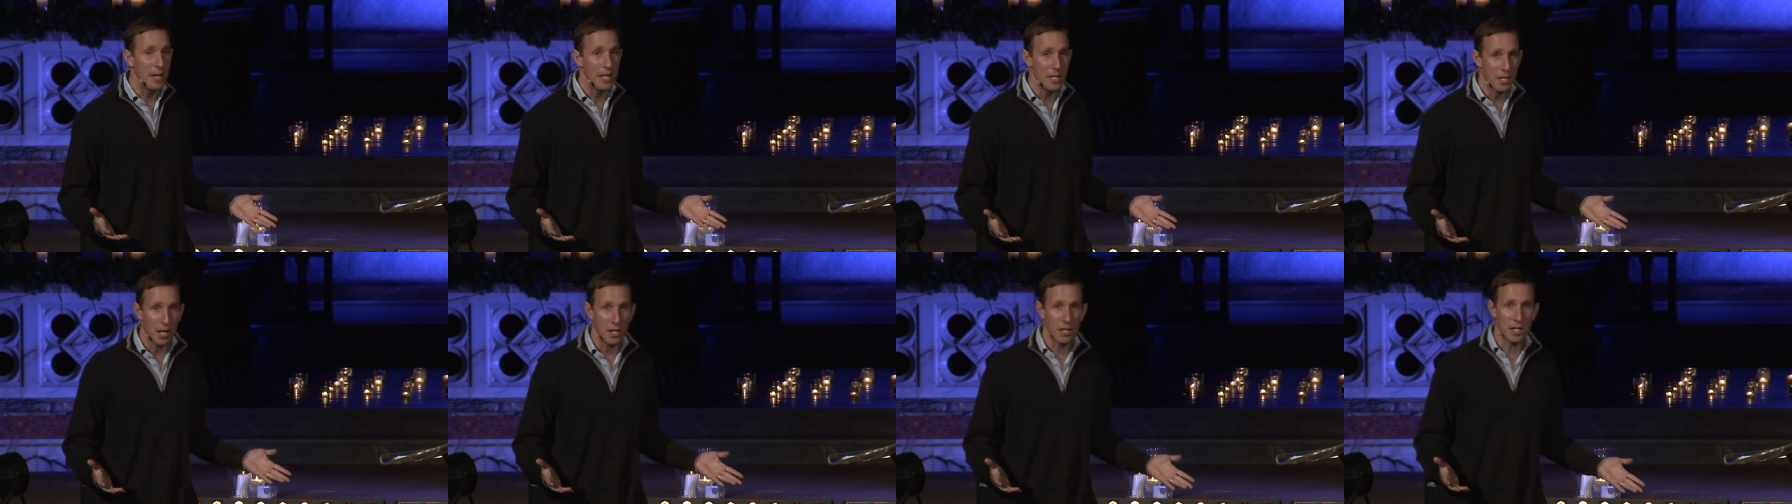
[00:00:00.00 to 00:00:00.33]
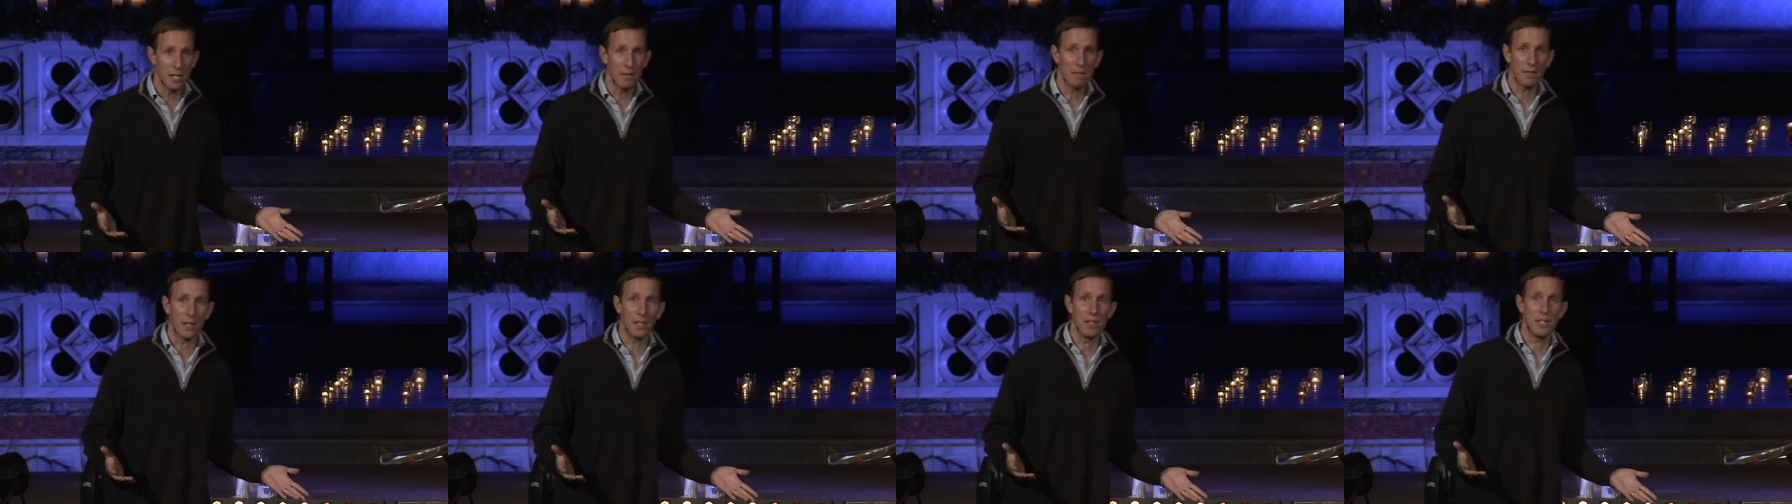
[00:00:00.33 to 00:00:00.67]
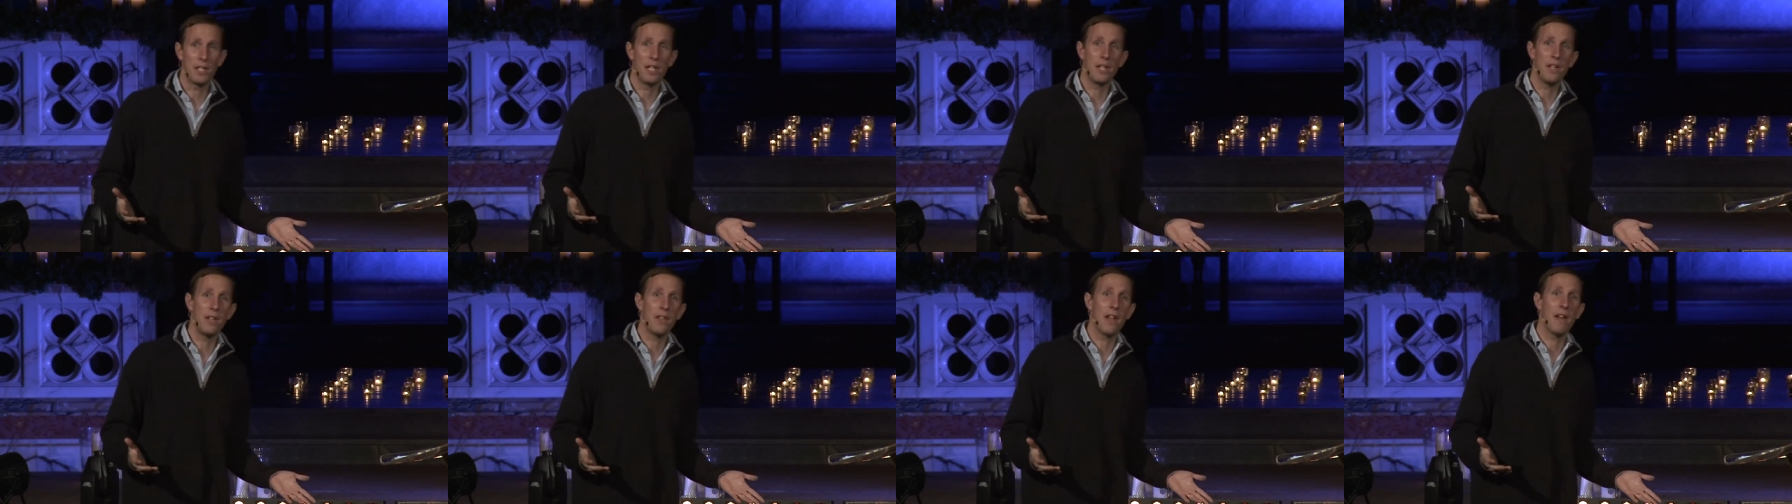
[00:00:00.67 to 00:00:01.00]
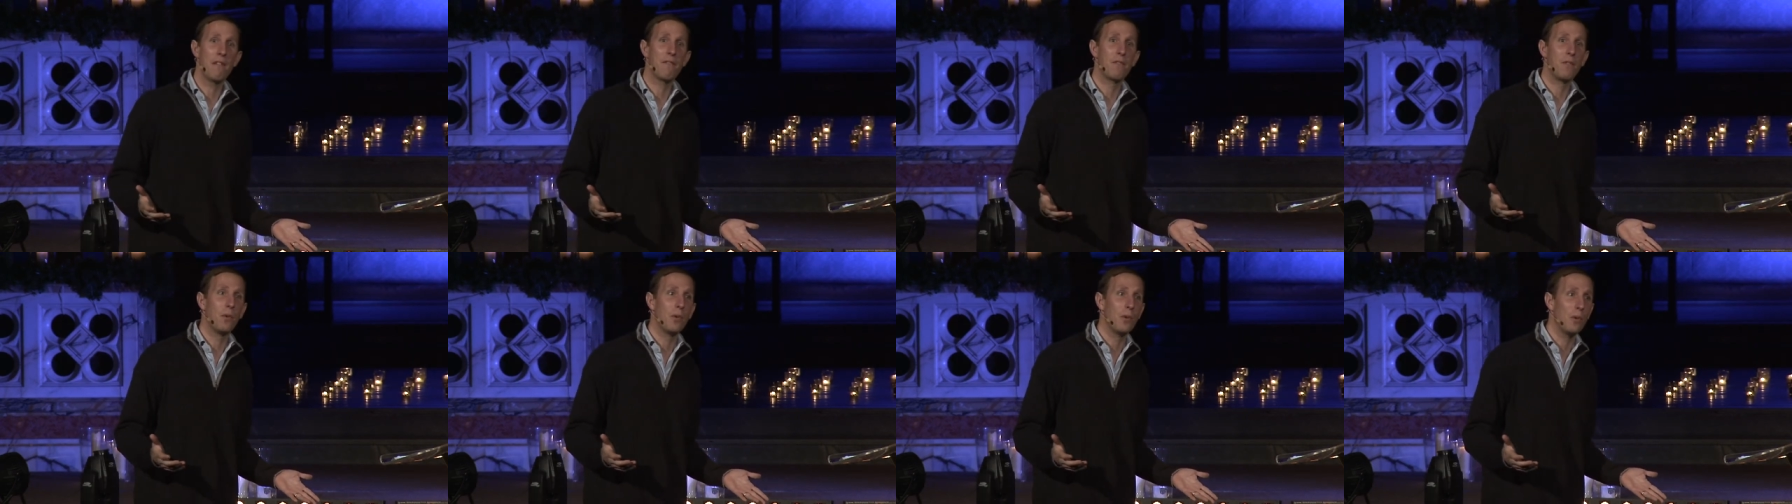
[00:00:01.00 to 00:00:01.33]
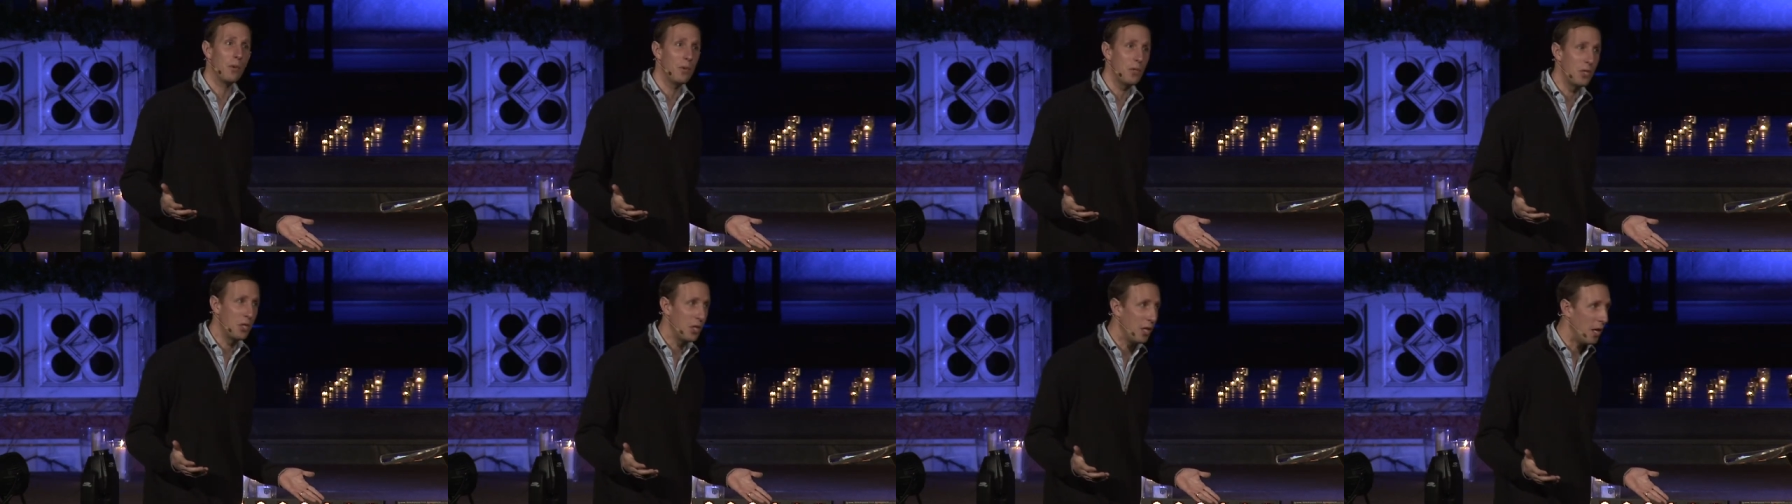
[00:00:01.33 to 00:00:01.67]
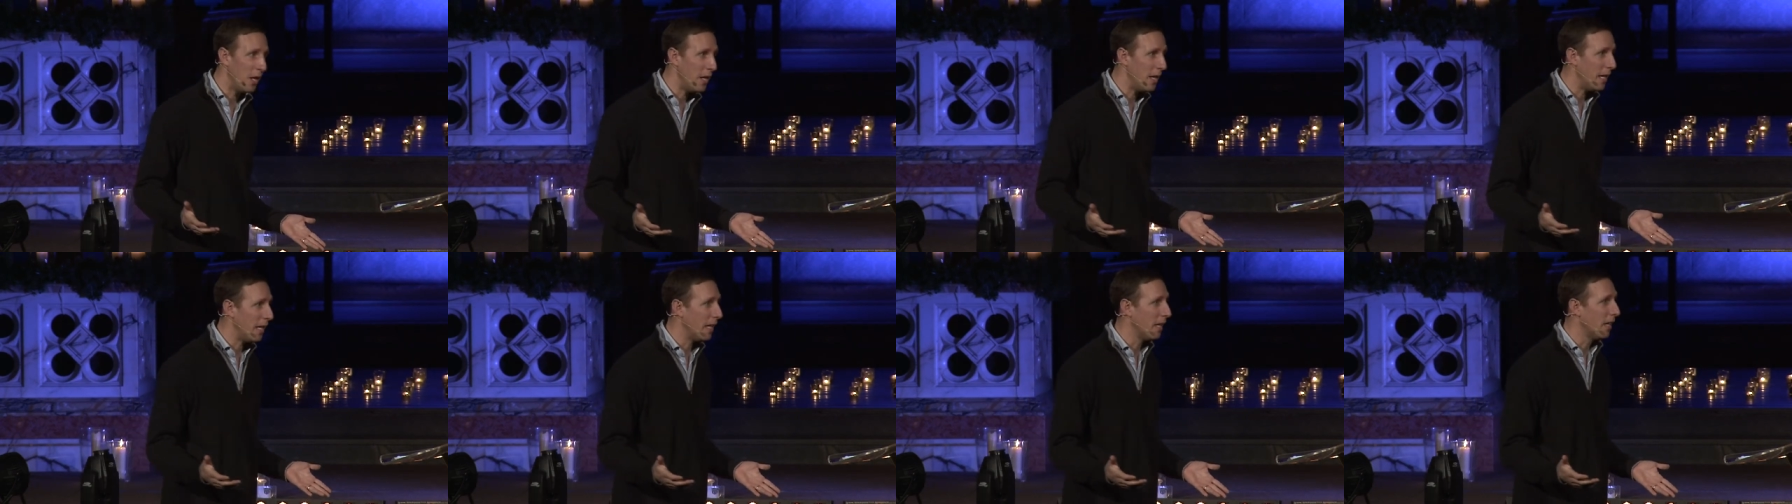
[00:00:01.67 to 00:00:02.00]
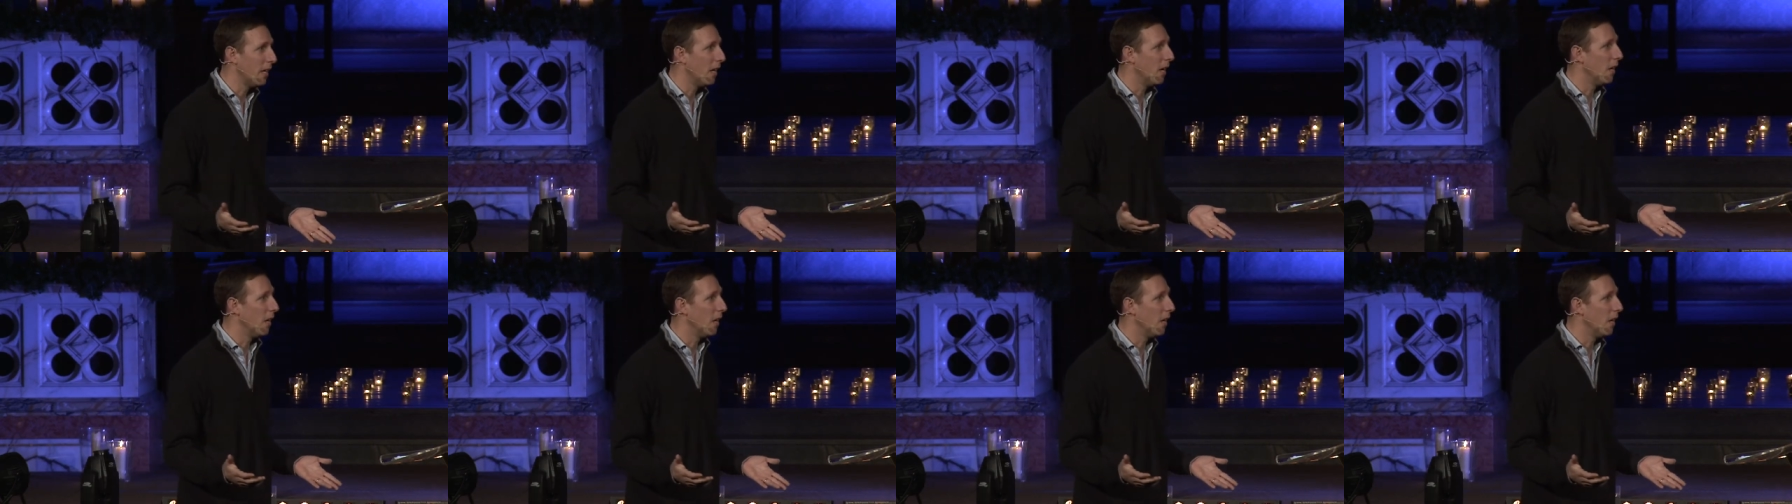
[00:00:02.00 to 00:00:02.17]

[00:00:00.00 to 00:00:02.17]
and Joseph continue their forlorn journey